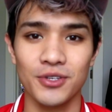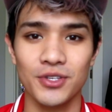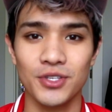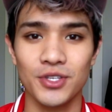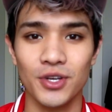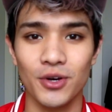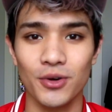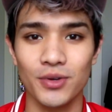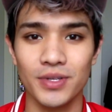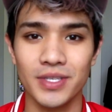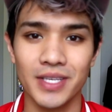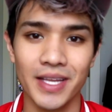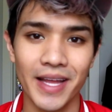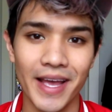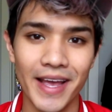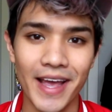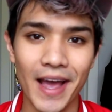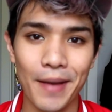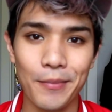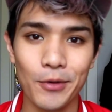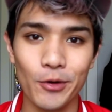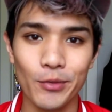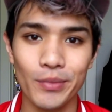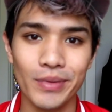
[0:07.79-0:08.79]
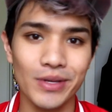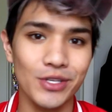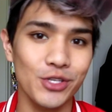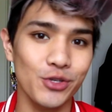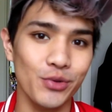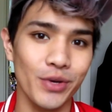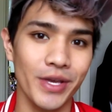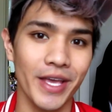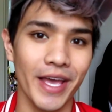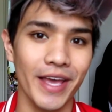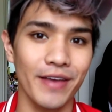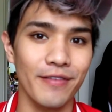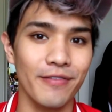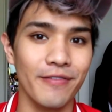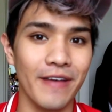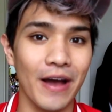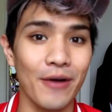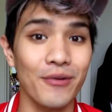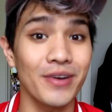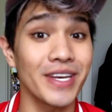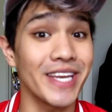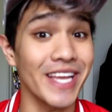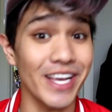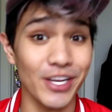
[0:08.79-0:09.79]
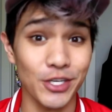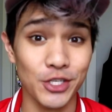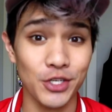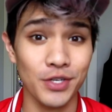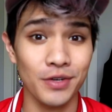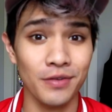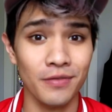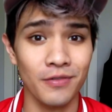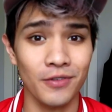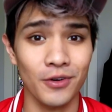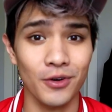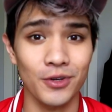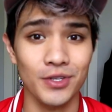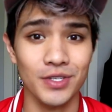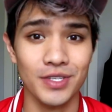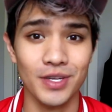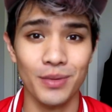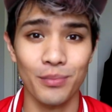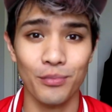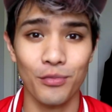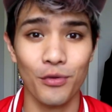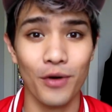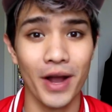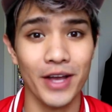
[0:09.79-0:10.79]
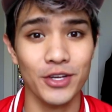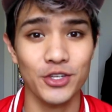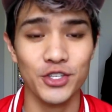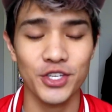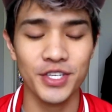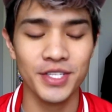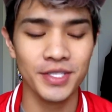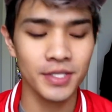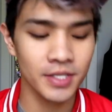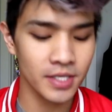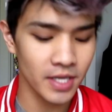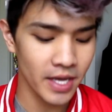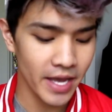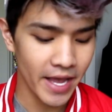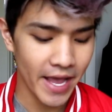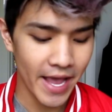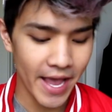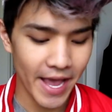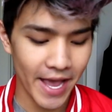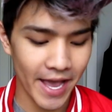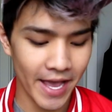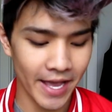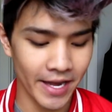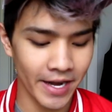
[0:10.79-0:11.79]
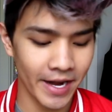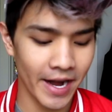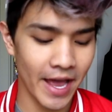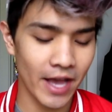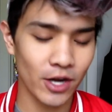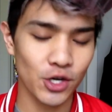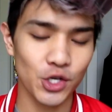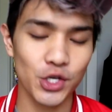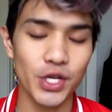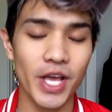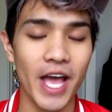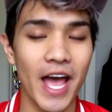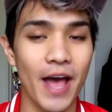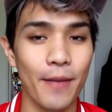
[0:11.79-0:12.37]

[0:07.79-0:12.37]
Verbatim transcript: So today I'm going to be doing a foundation first impressions and it actually